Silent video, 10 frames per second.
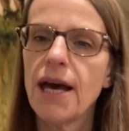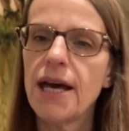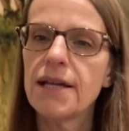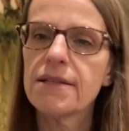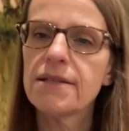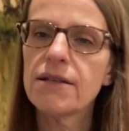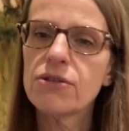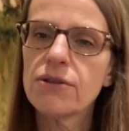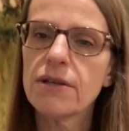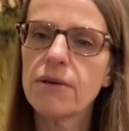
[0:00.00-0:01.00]
And
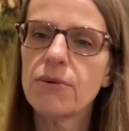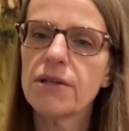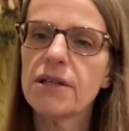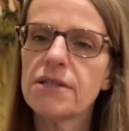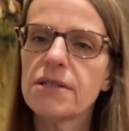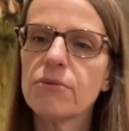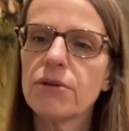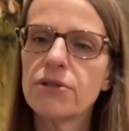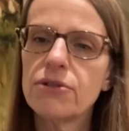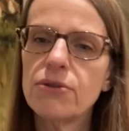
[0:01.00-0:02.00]
essentially, what an entity
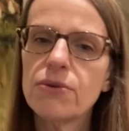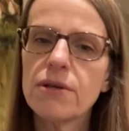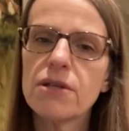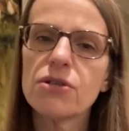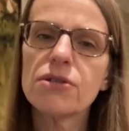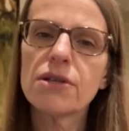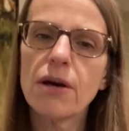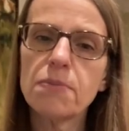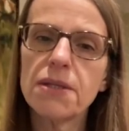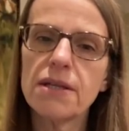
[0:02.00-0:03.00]
will do is just
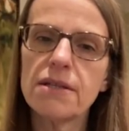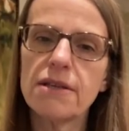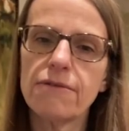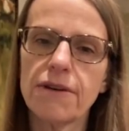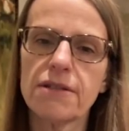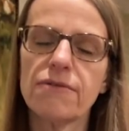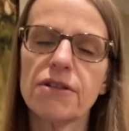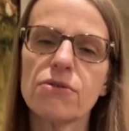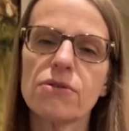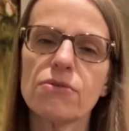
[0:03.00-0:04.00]
update the effective
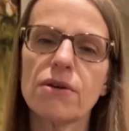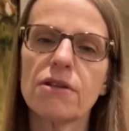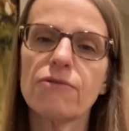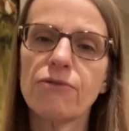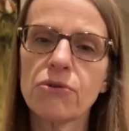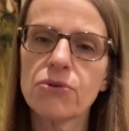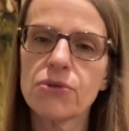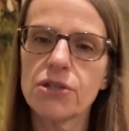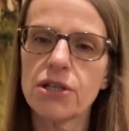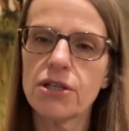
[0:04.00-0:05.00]
interest rate for
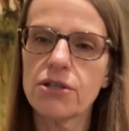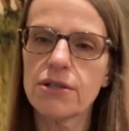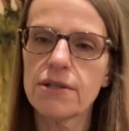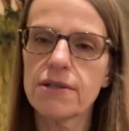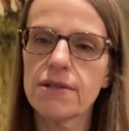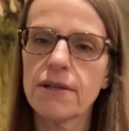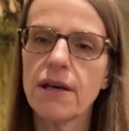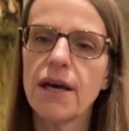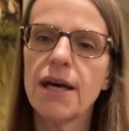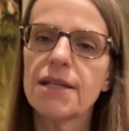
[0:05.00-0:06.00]
those changes.
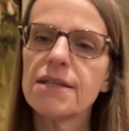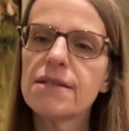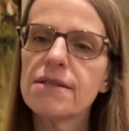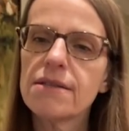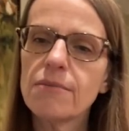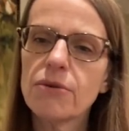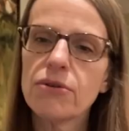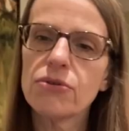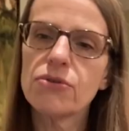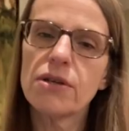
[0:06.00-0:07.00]
This is
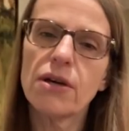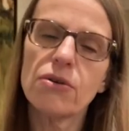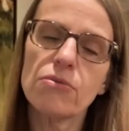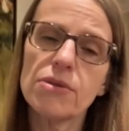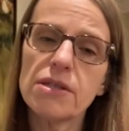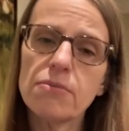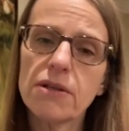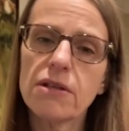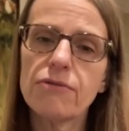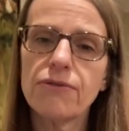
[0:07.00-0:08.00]
similar to the accounting we
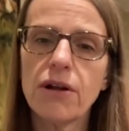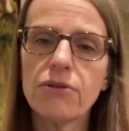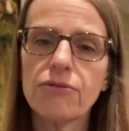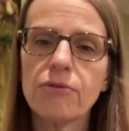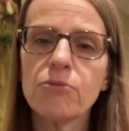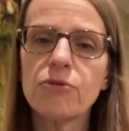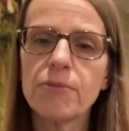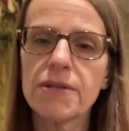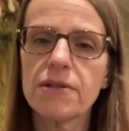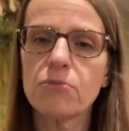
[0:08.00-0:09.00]
typically follow for
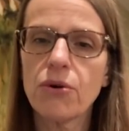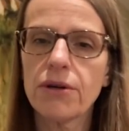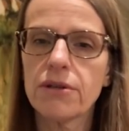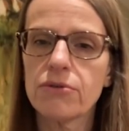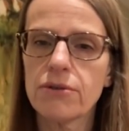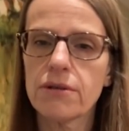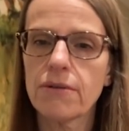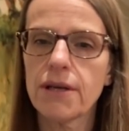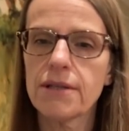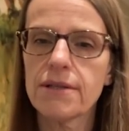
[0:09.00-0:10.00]
movements in market interest
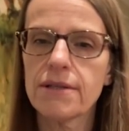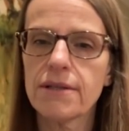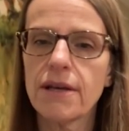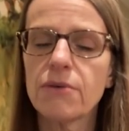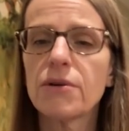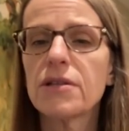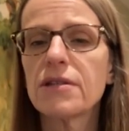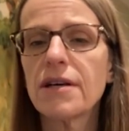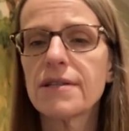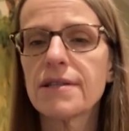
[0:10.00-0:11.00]
rates. And what it
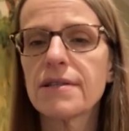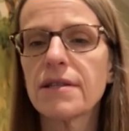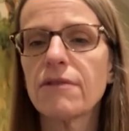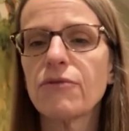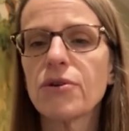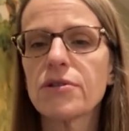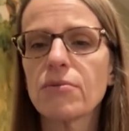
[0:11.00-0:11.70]
does is it avoids